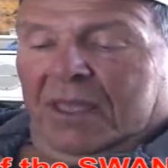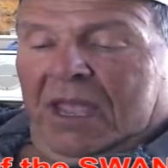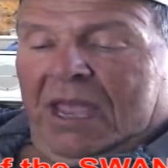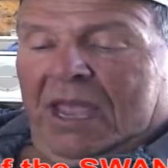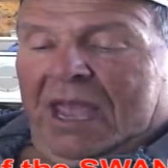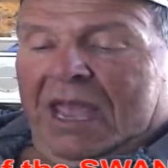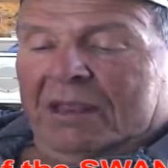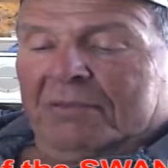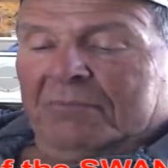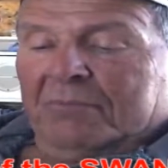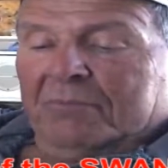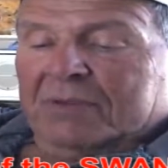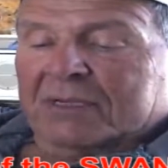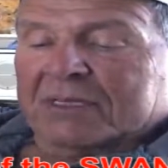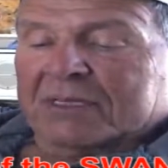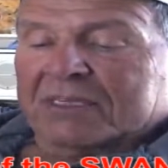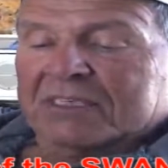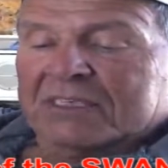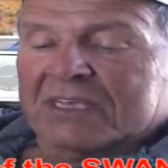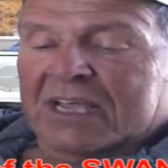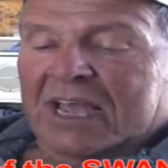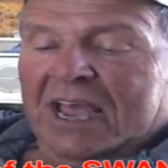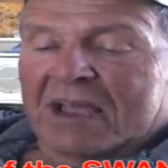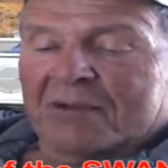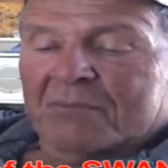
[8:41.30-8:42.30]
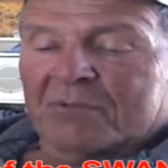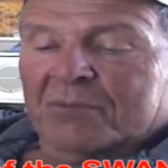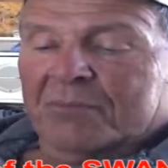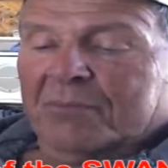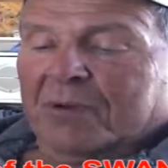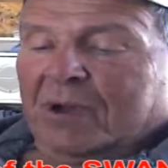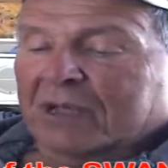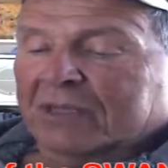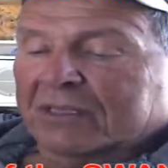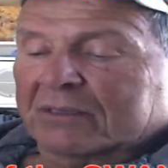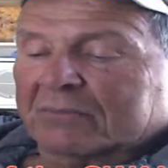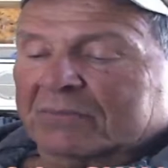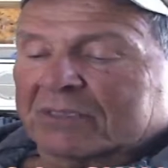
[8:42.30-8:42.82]
And Mrs.
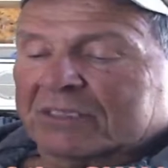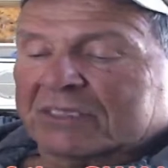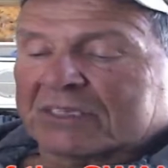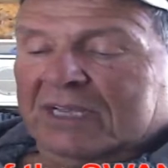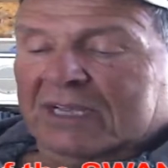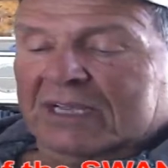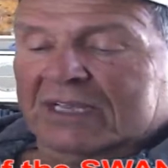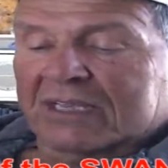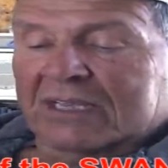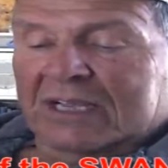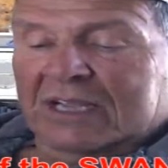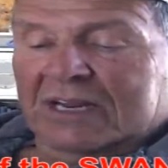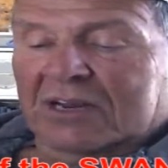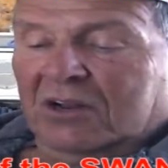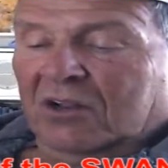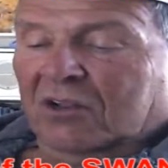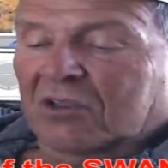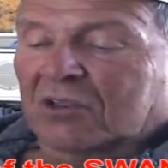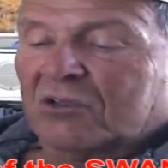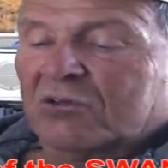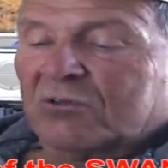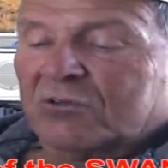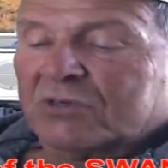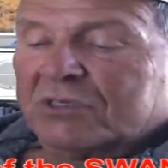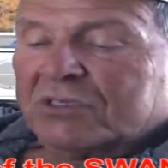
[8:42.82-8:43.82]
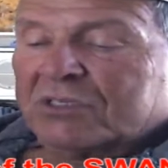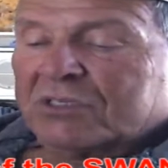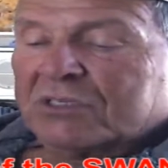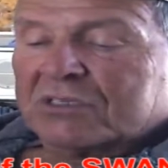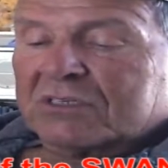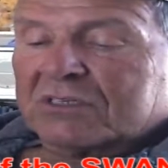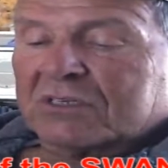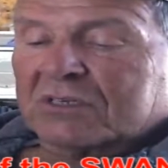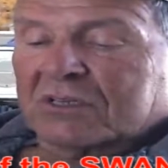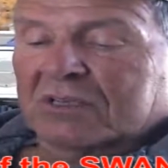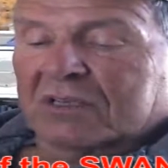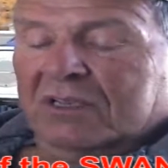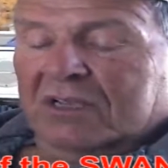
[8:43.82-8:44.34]
Hammerbotham said that
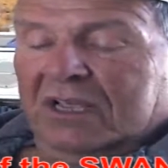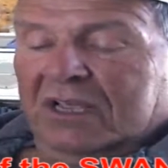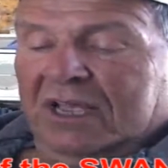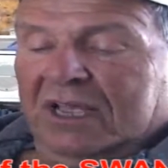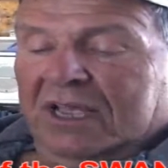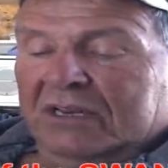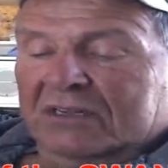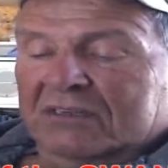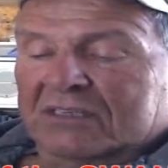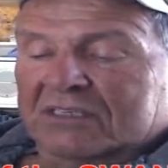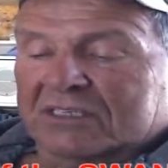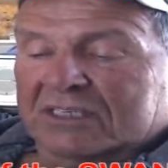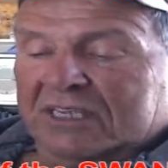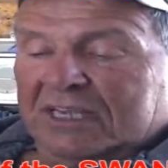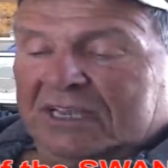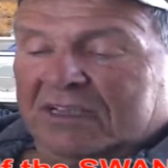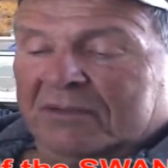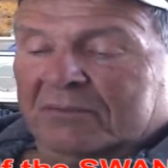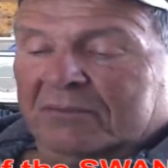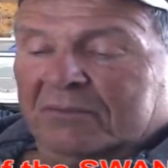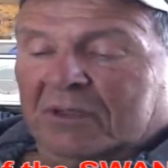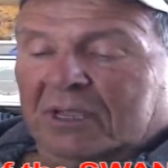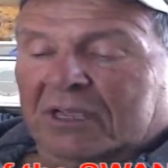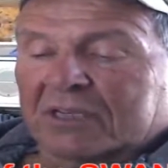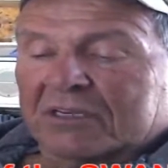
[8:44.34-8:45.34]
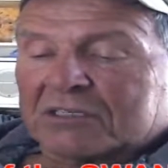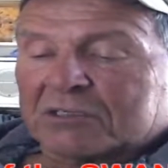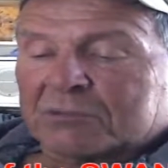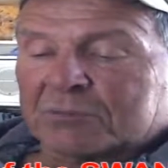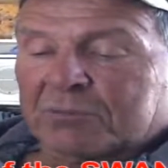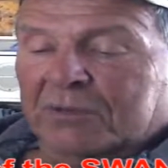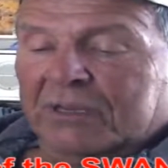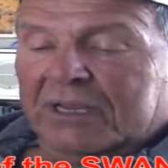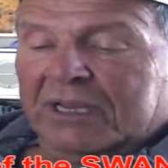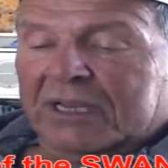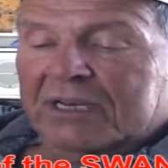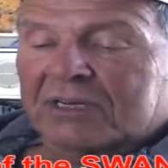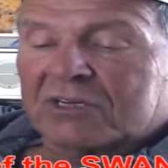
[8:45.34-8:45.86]
Lewis and Sam
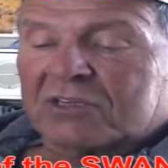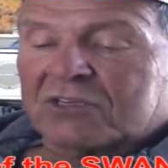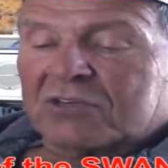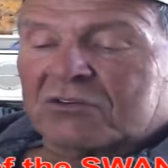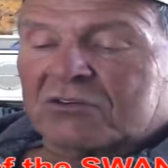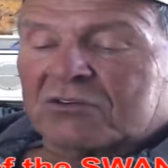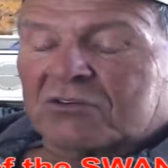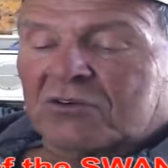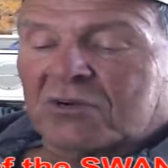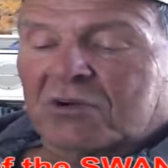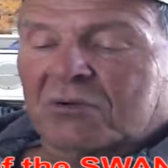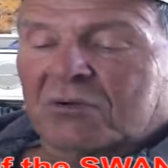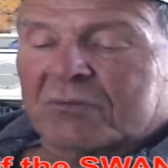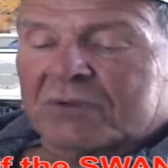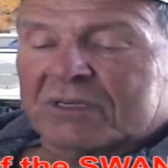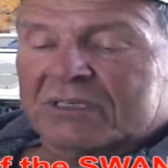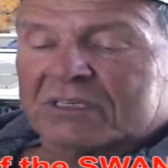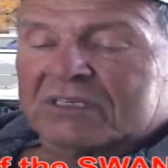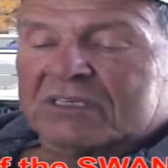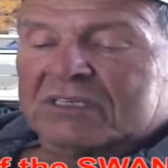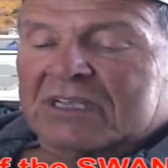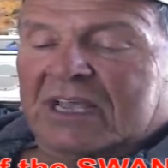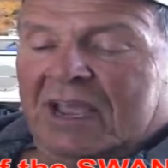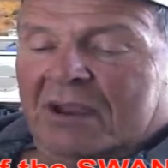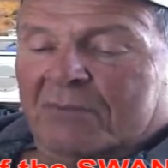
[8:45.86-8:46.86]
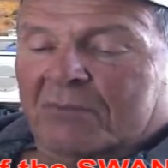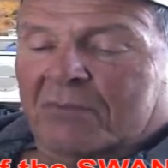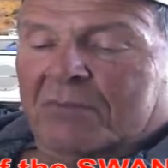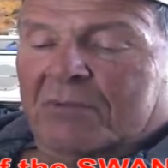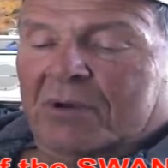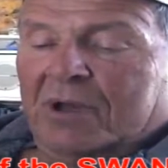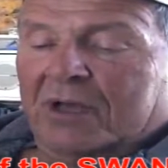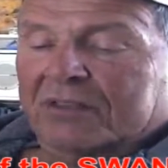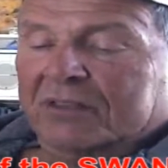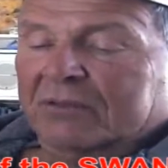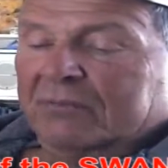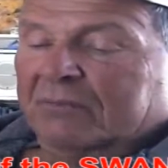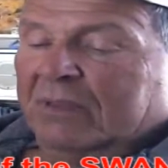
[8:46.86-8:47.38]
explained to Mrs.
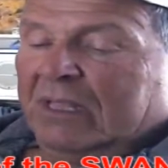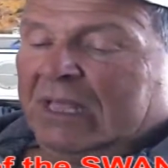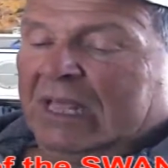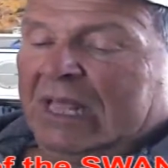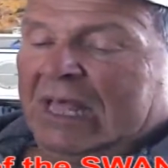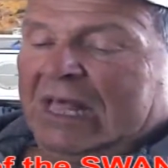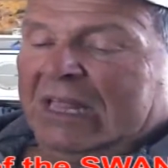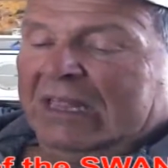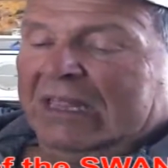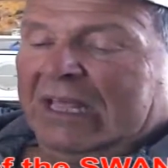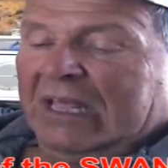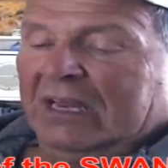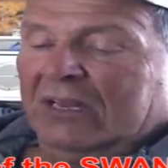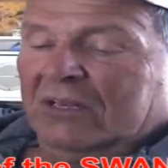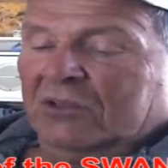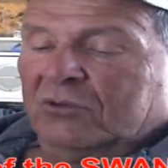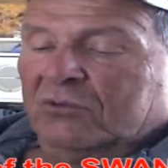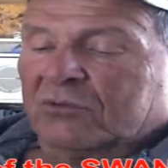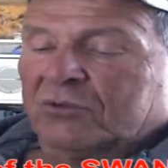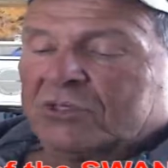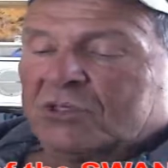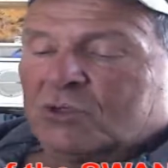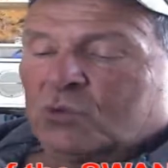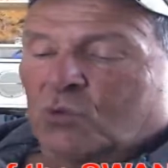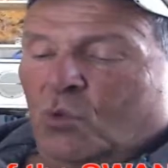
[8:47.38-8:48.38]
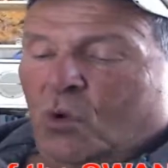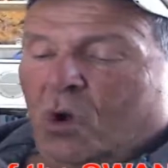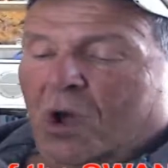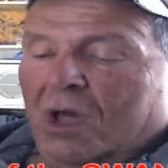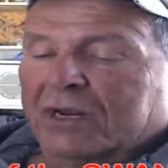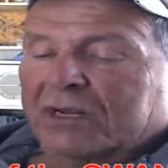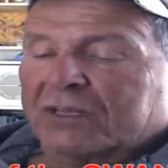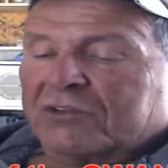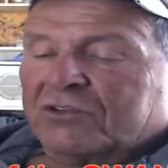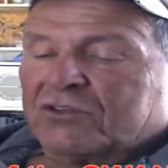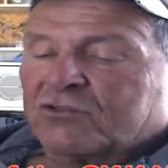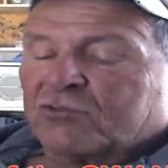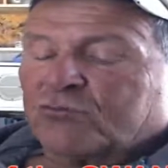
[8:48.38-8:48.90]
Hammerbotham that Lewis
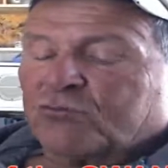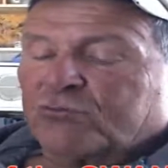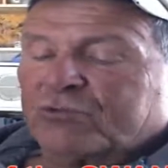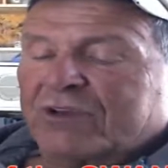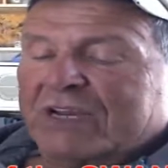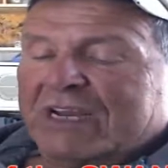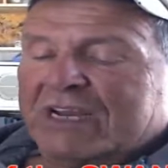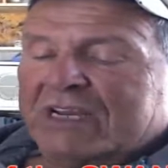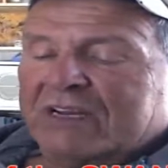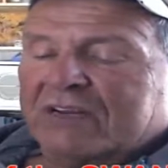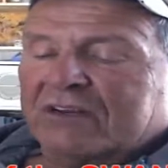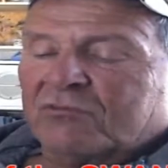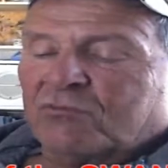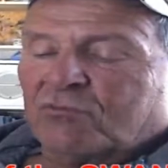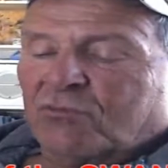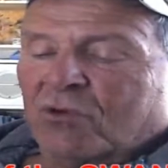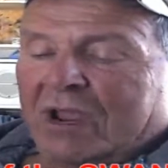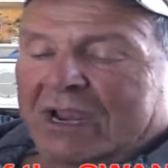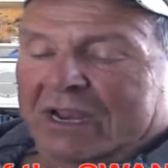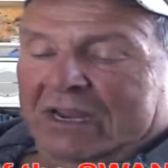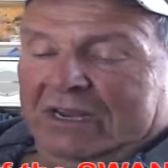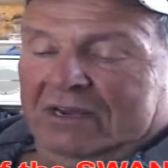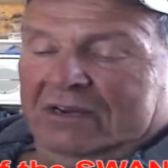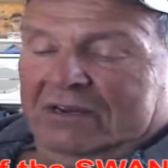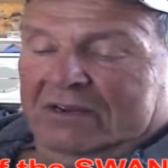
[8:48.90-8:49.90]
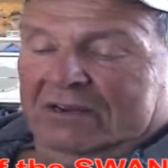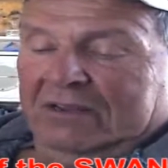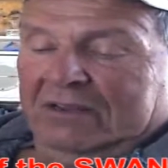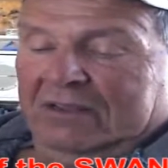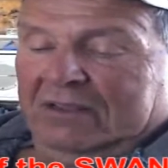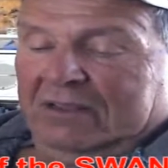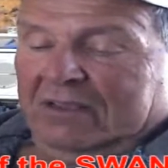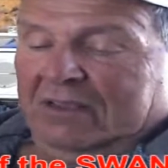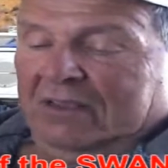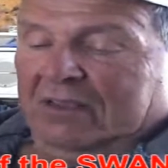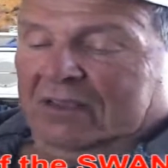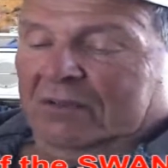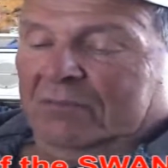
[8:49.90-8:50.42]
wanted to read and write
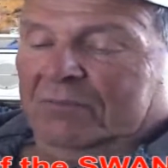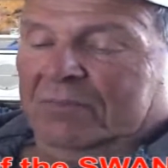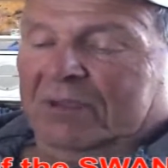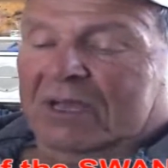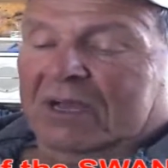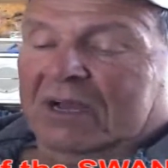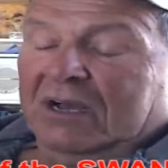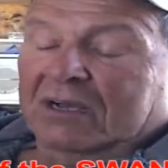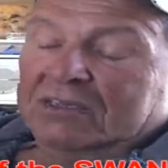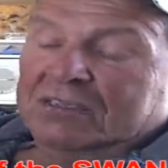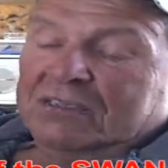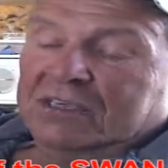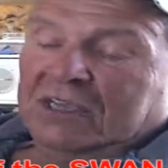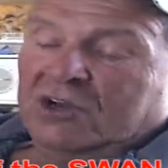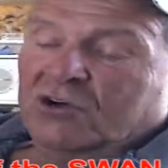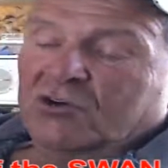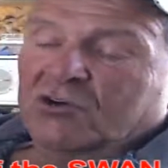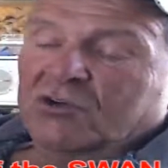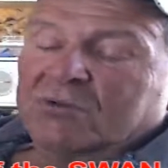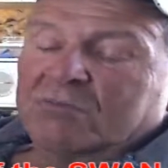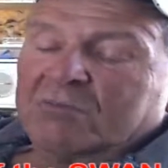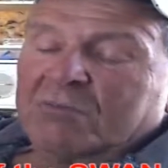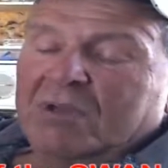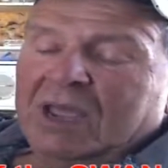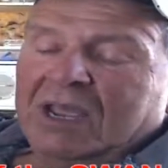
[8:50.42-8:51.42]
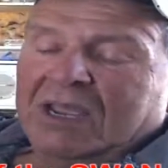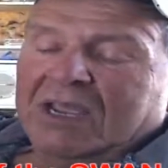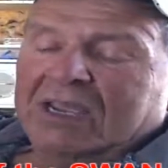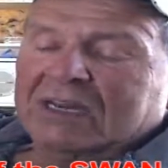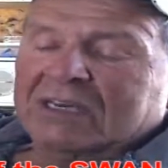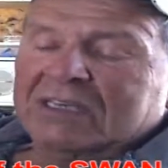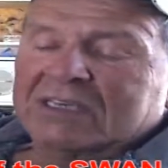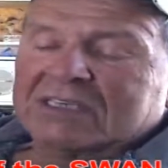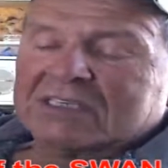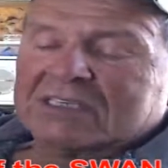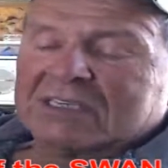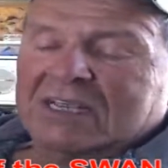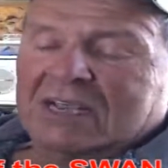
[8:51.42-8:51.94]
because he couldn't make
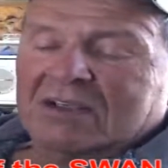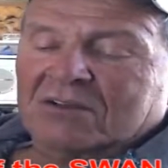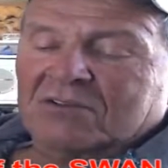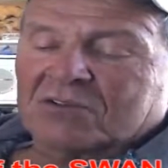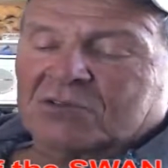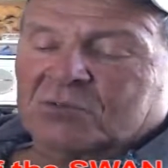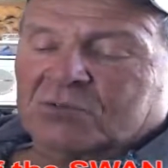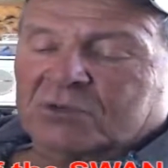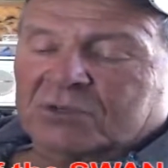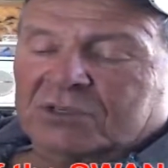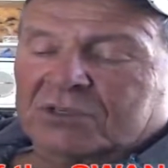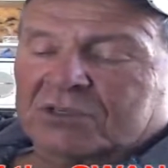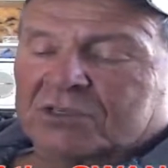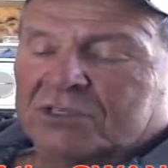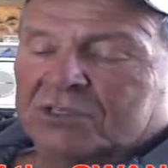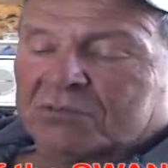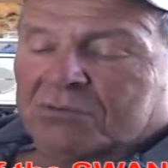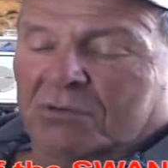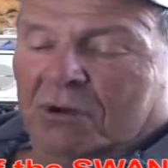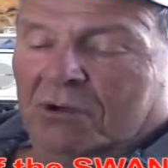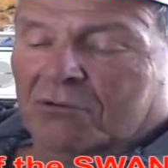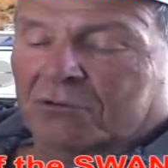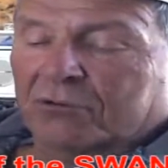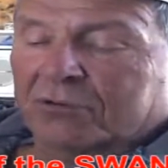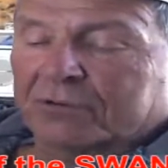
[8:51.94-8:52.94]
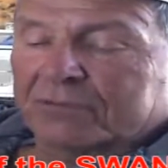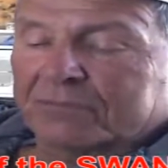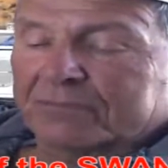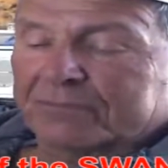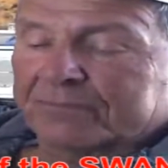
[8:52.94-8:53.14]
any sounds with his throat.